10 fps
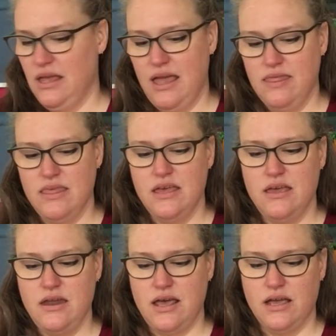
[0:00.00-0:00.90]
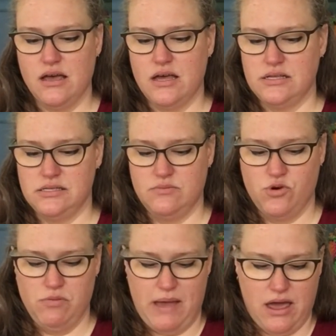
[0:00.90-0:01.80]
And then I got some
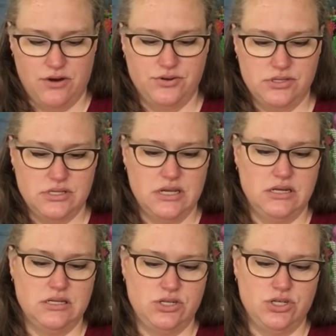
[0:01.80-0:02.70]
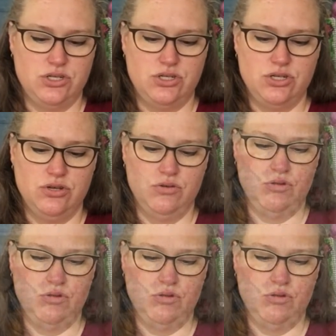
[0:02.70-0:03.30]
more patterns in addition to